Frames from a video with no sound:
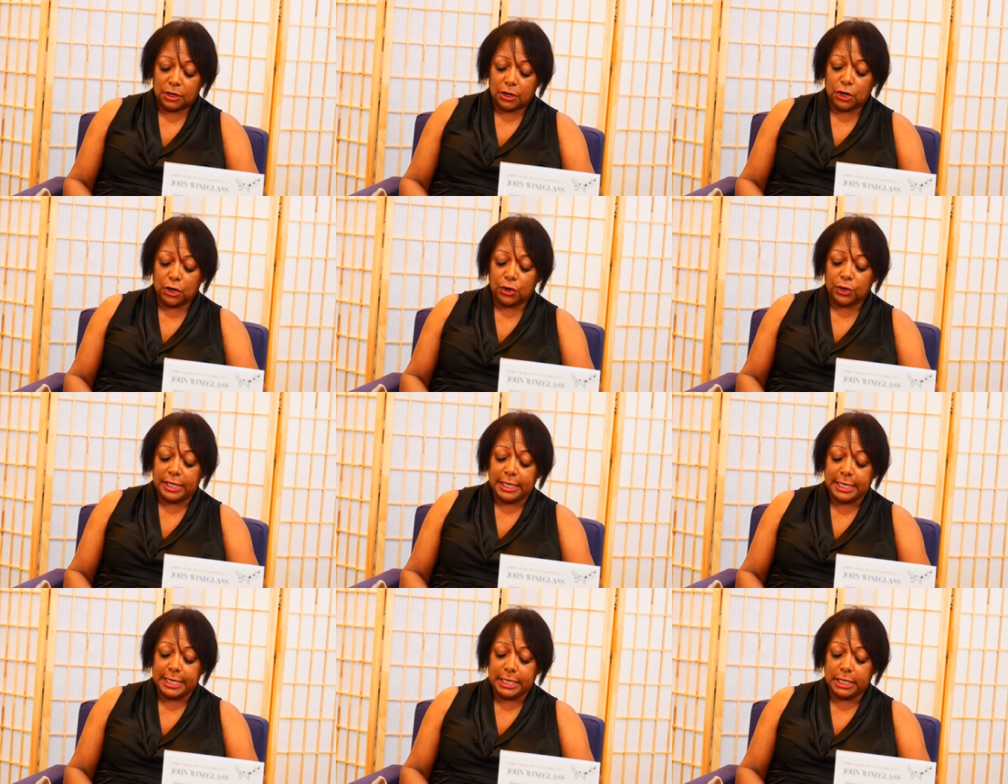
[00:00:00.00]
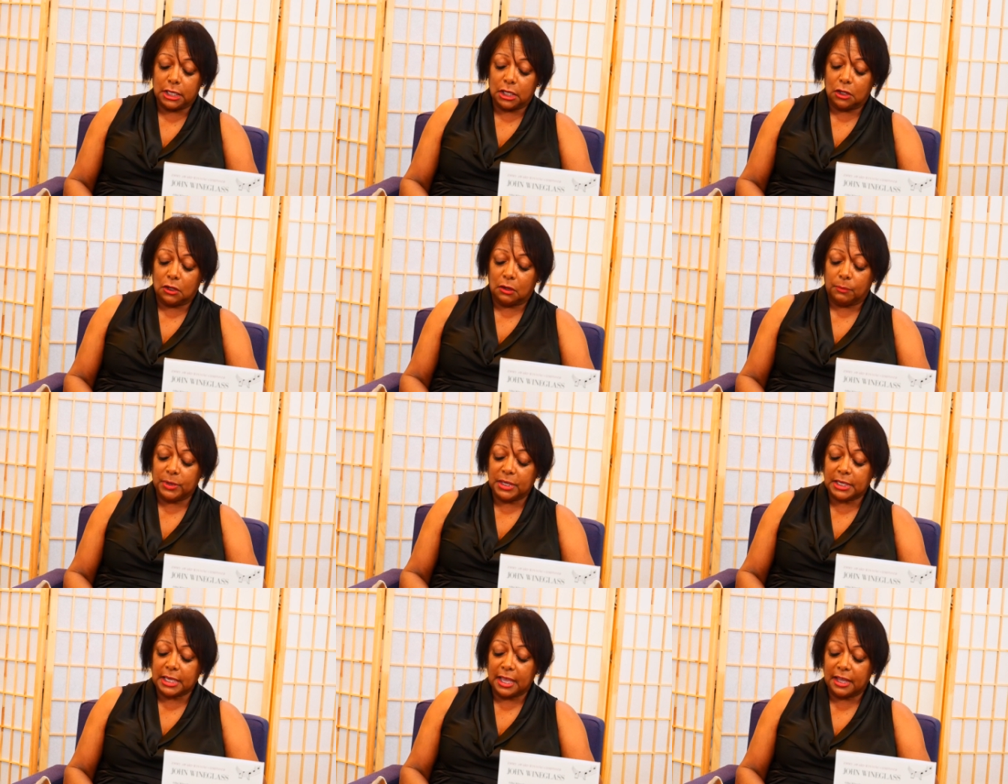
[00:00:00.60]
Her heel
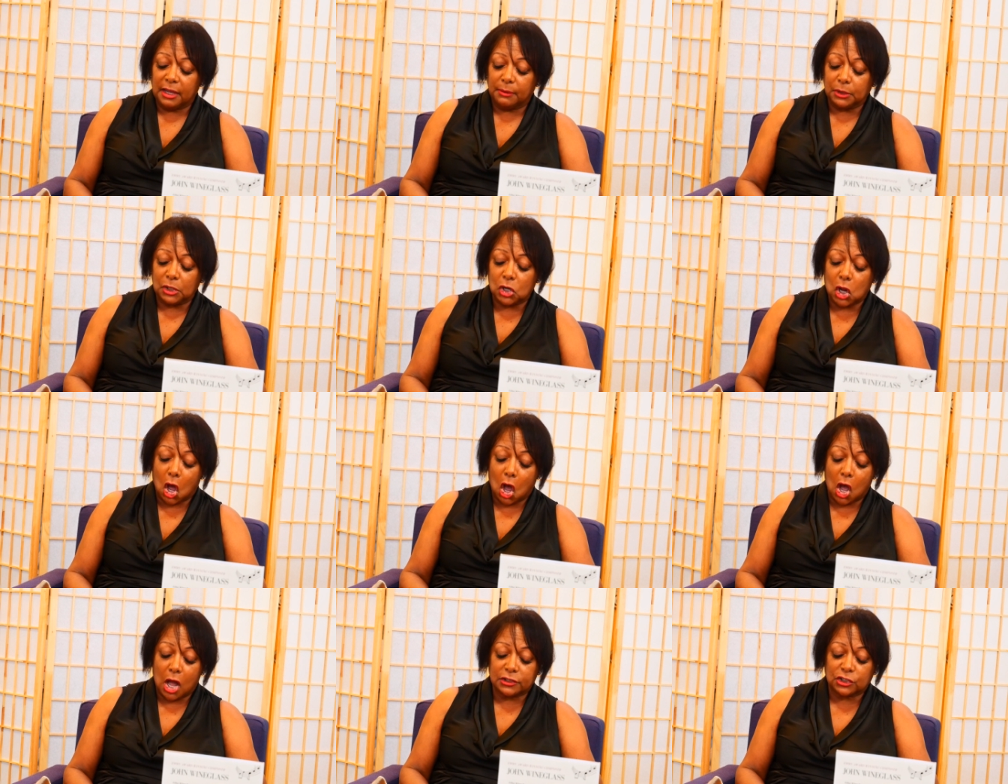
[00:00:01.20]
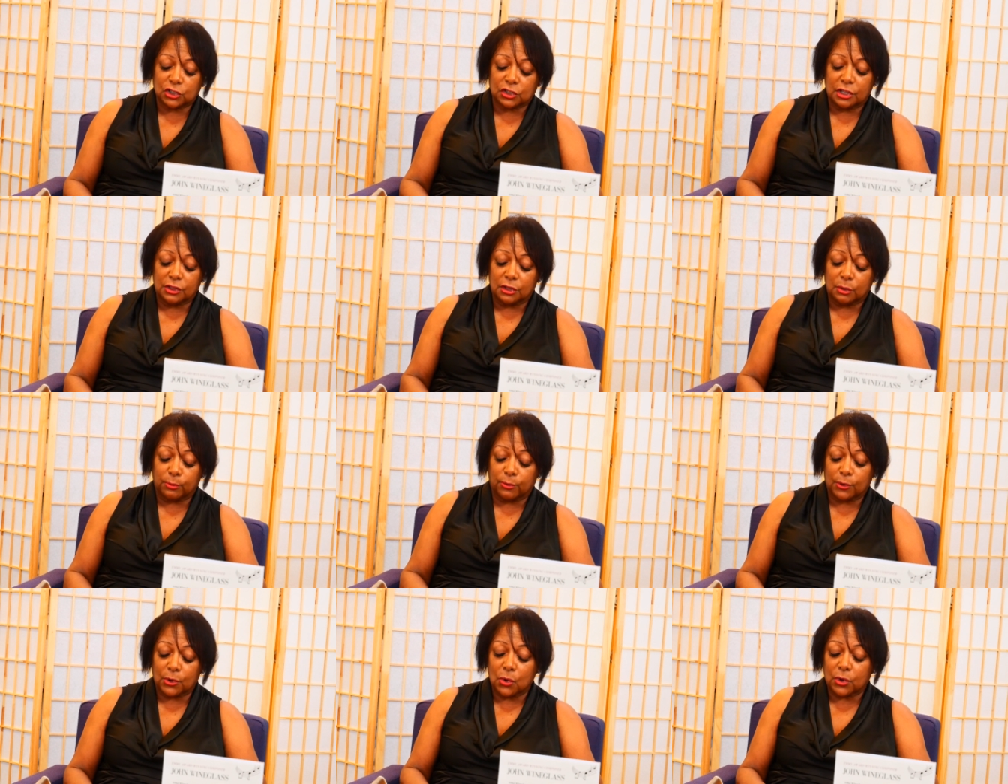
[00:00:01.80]
became lodged in
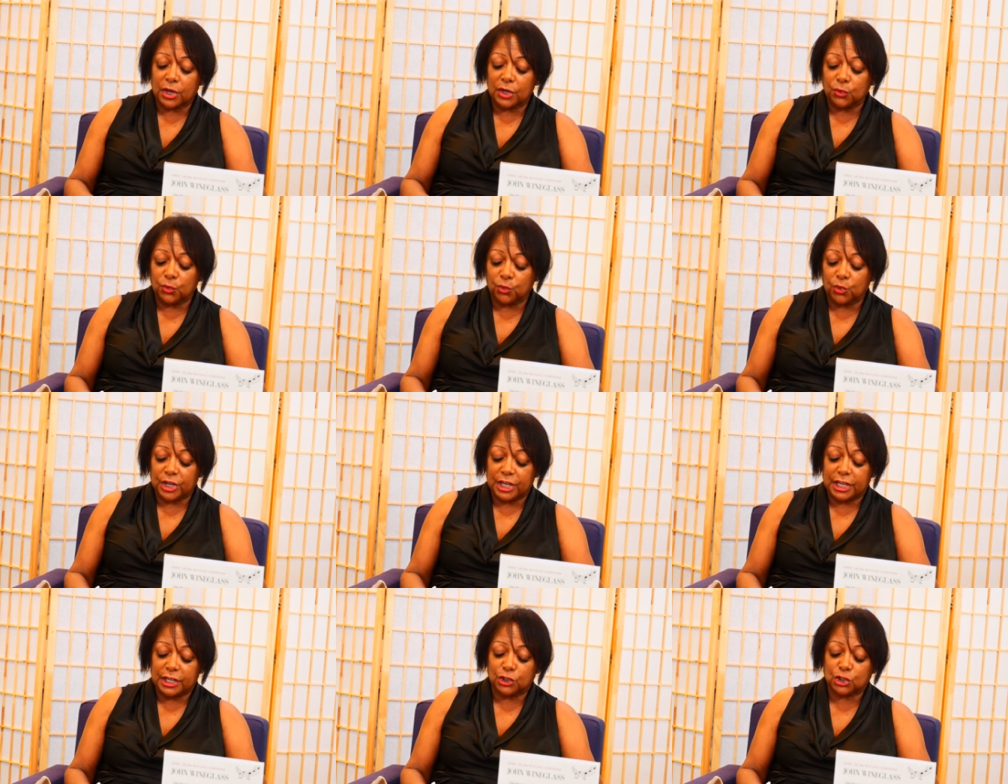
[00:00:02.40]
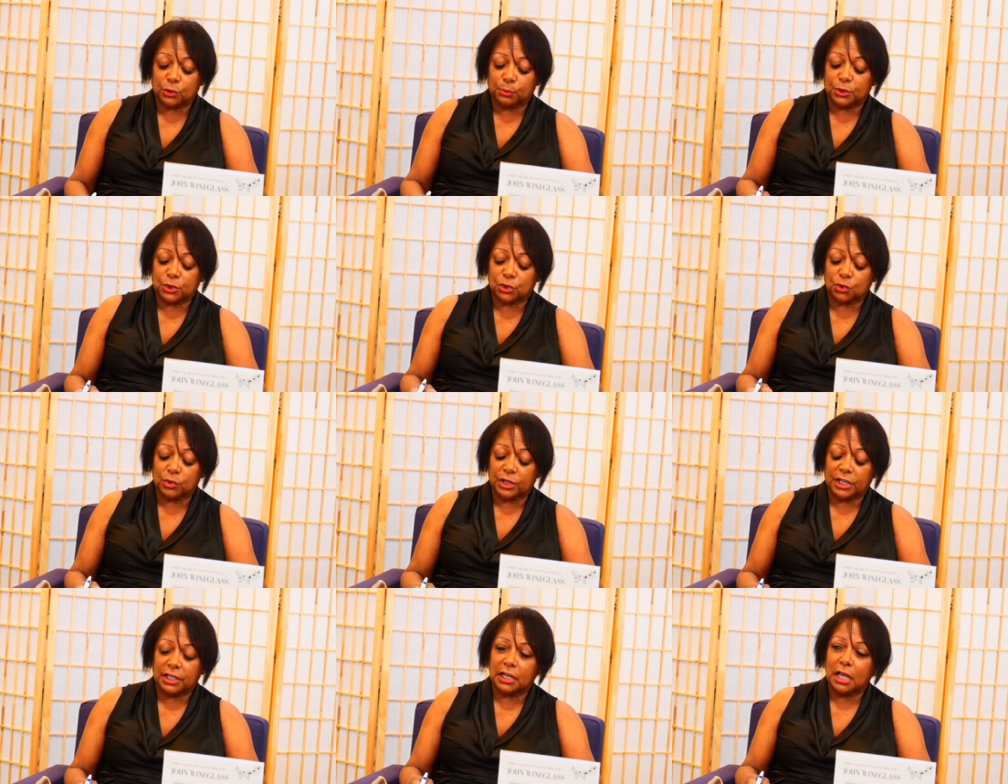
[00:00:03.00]
the broken ridge
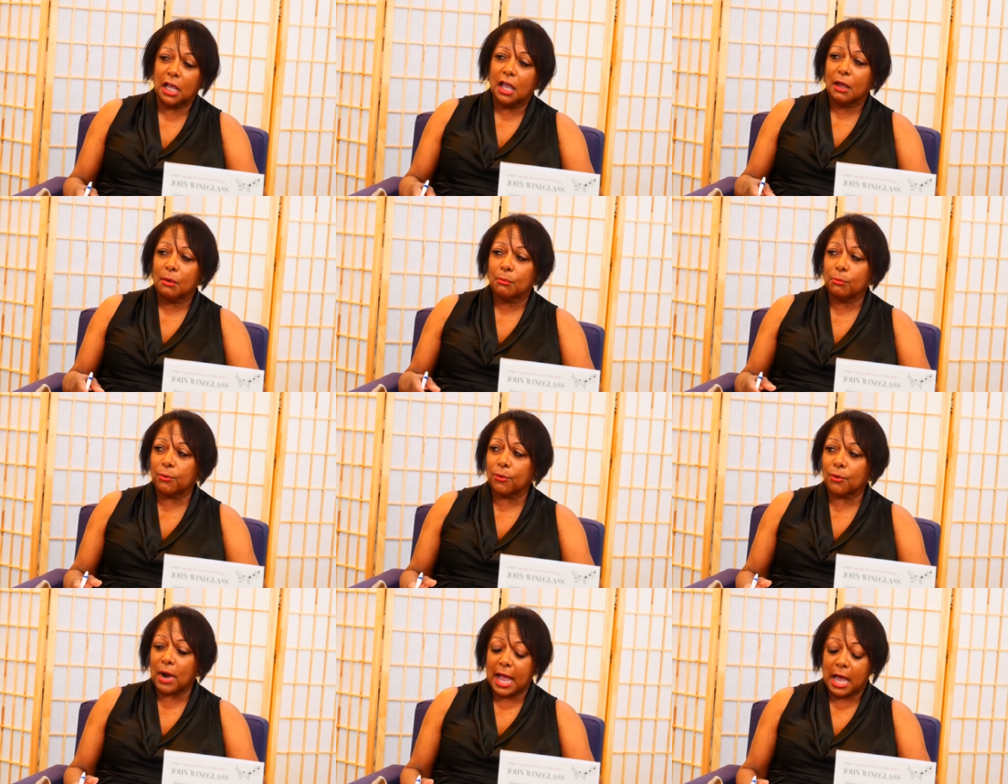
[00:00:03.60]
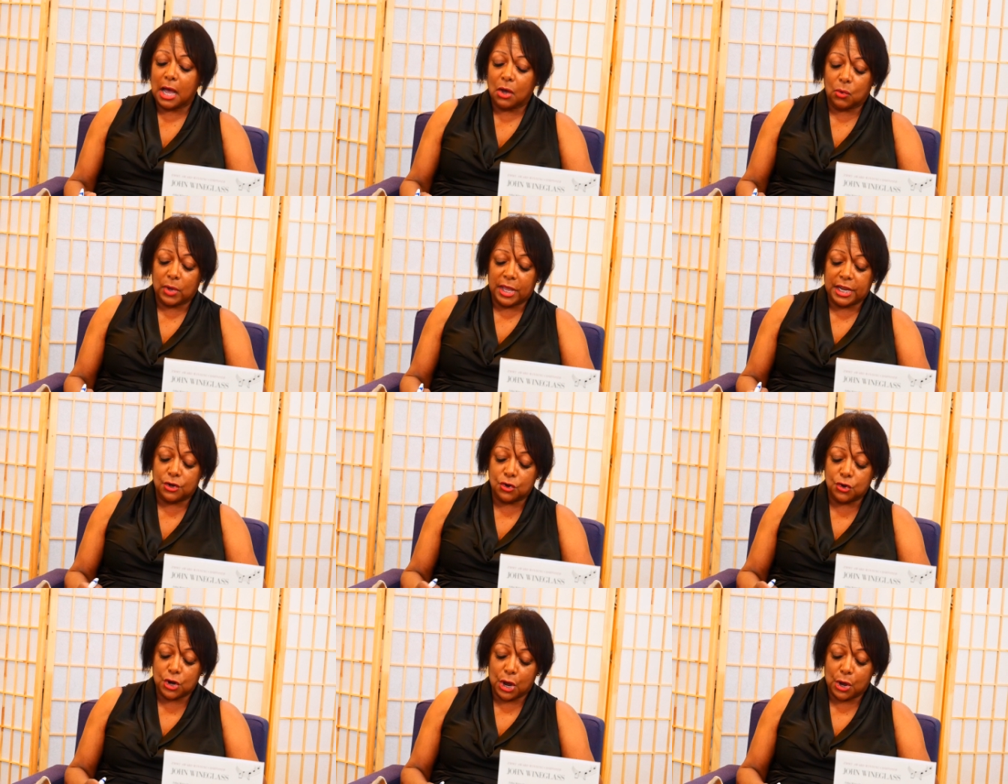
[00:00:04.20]
between brow
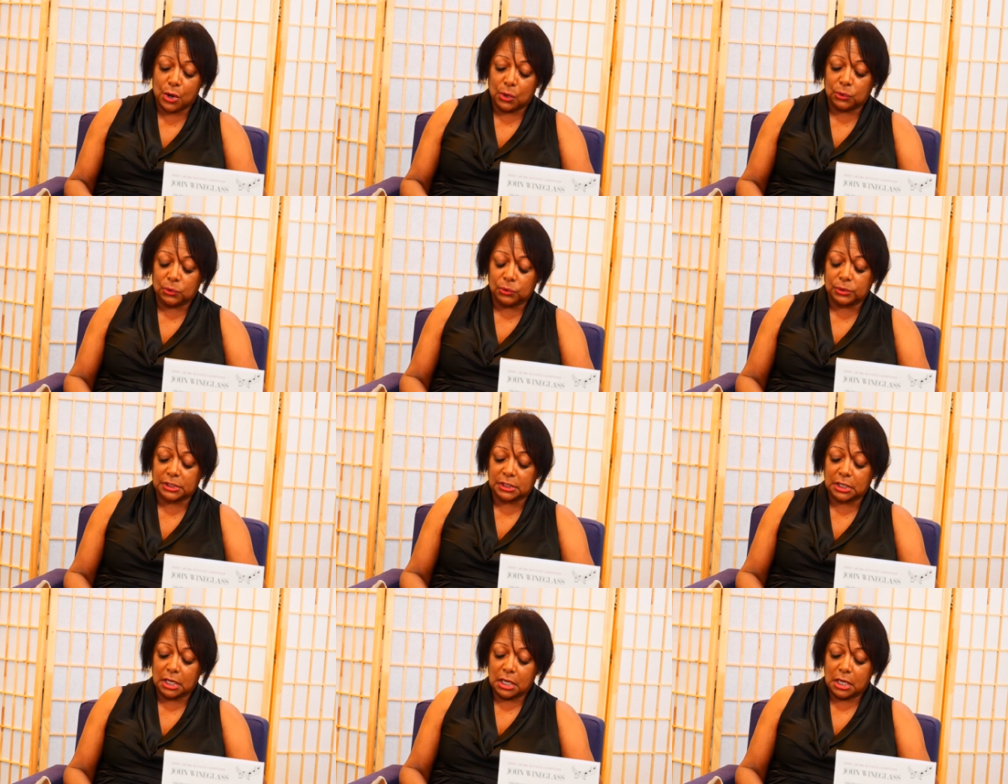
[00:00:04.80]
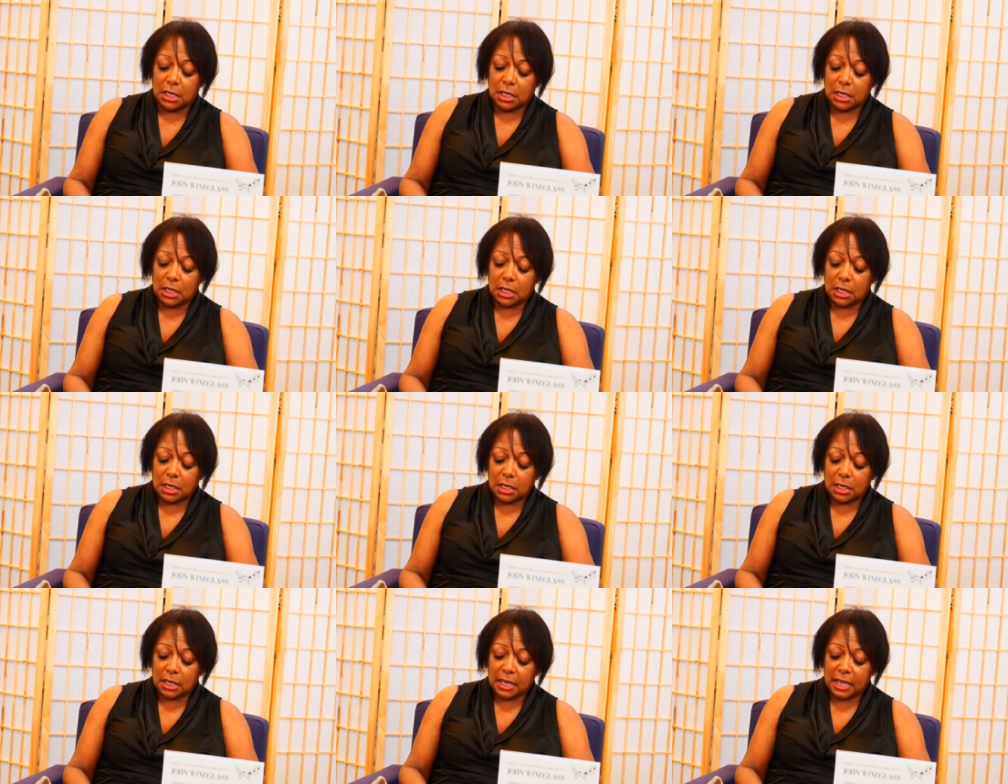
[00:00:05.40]
and nose,
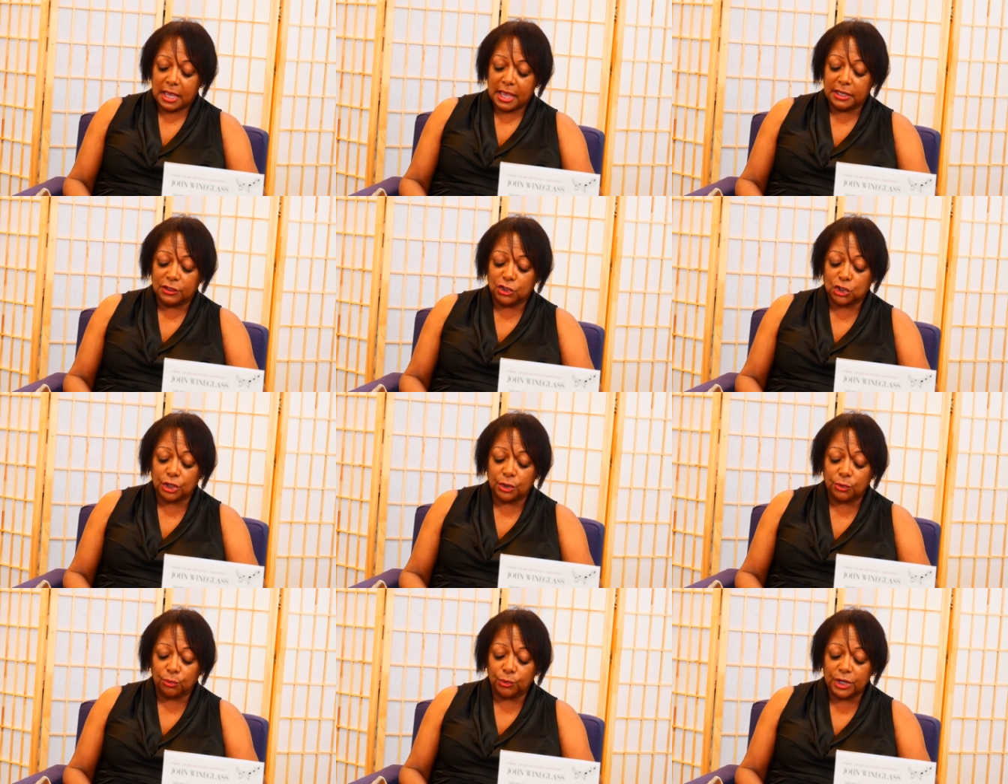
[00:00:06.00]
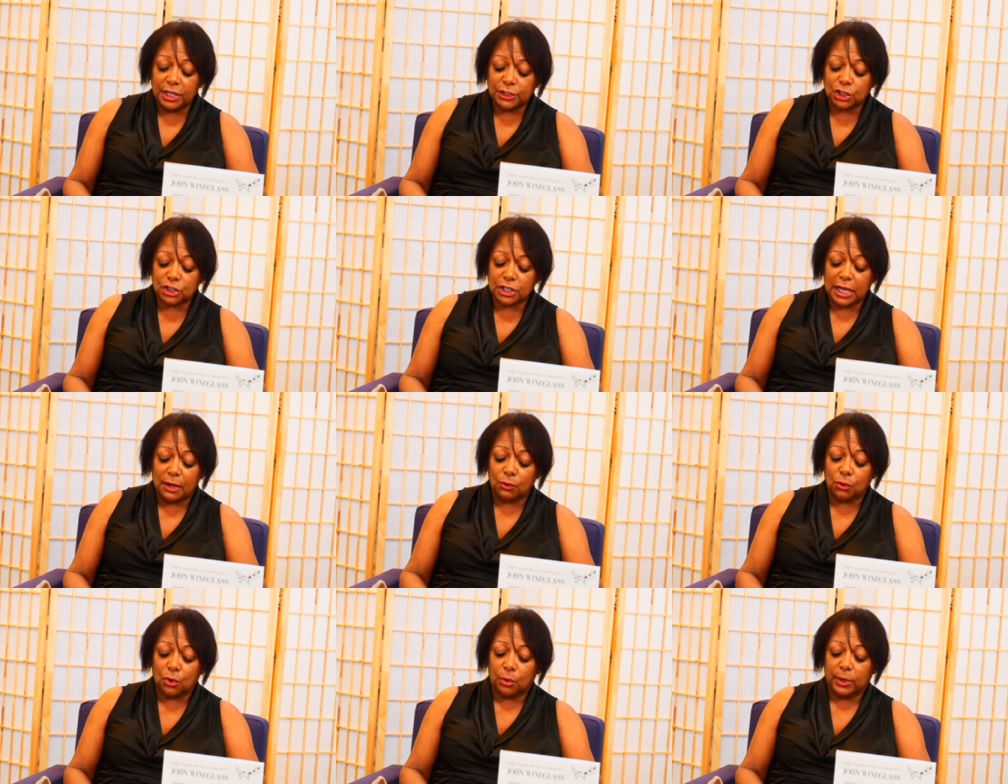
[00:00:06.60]
and she reached
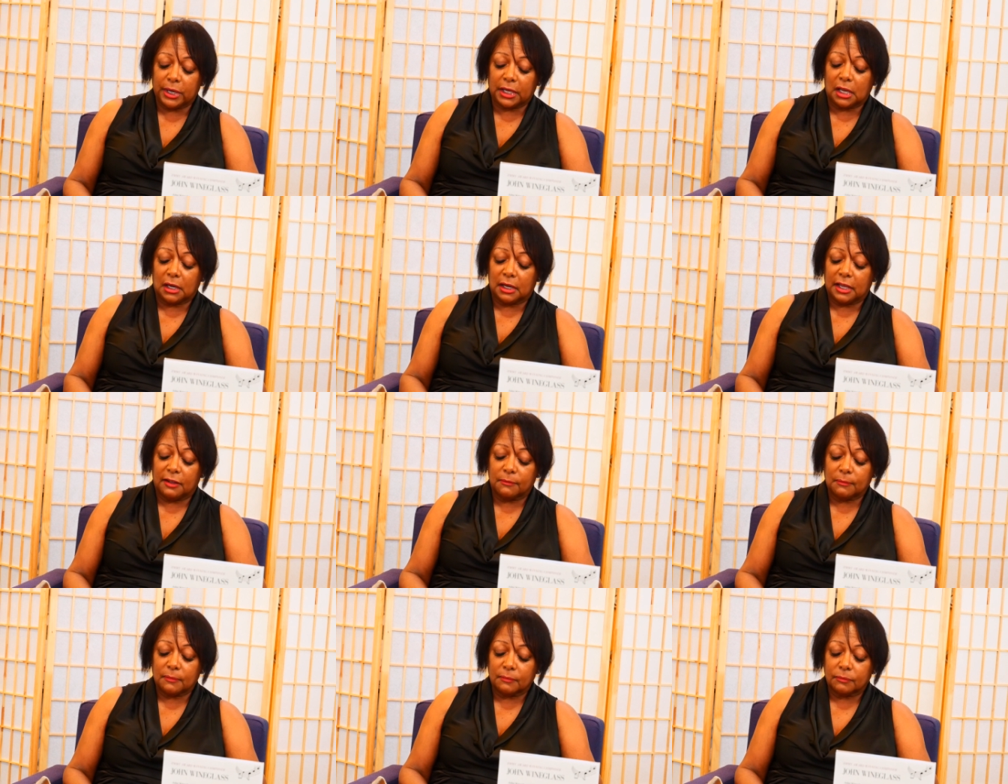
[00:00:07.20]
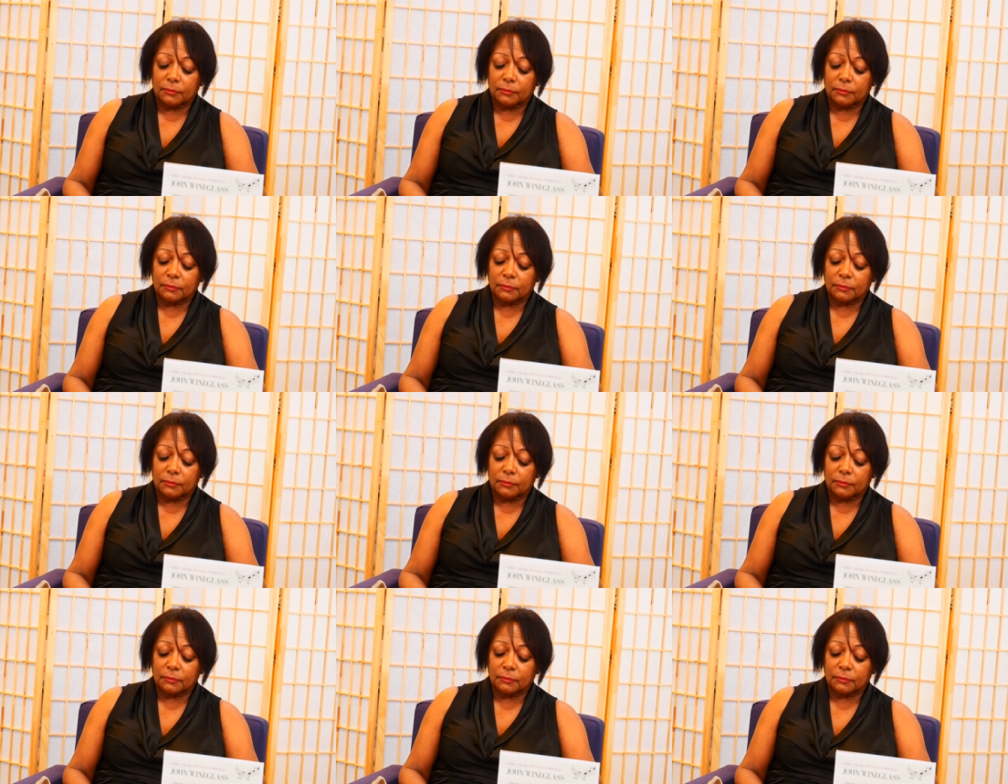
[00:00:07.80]
down quickly,